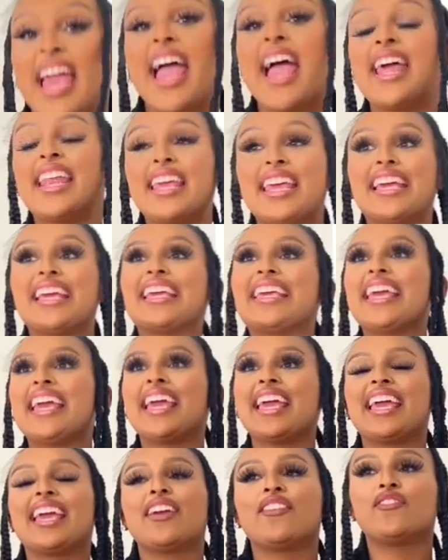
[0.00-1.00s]
and it
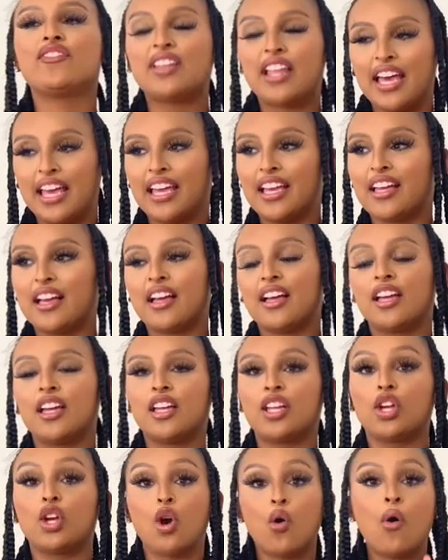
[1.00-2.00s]
gave like,
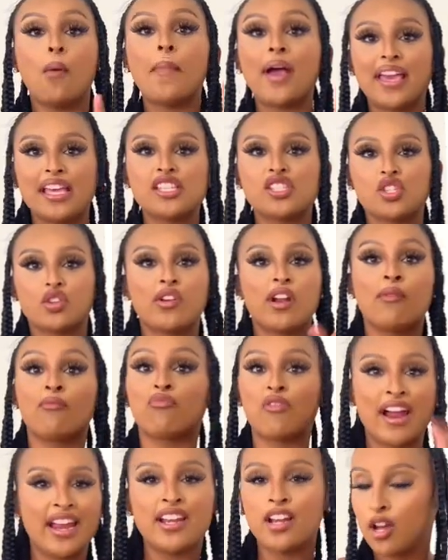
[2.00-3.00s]
go on my Instagram
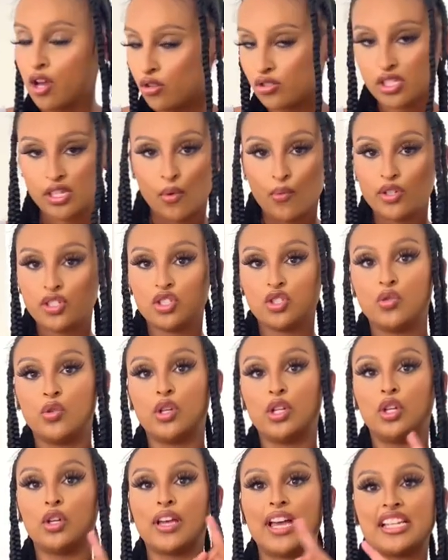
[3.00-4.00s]
right now, stop what you're
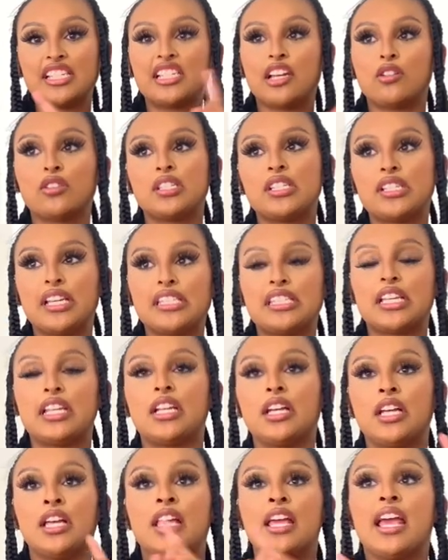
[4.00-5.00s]
doing, look at Chelsea
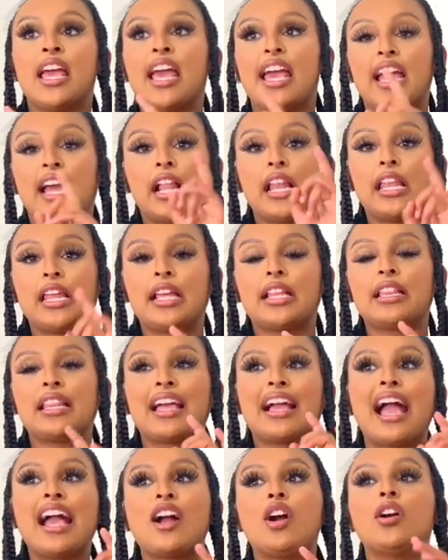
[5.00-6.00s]
Nizana, and click.
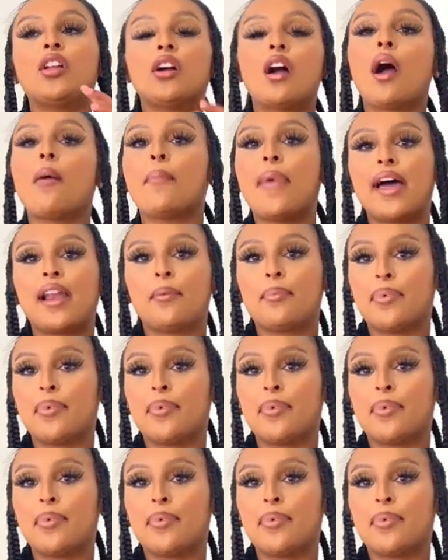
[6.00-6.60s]
Like, I could have got better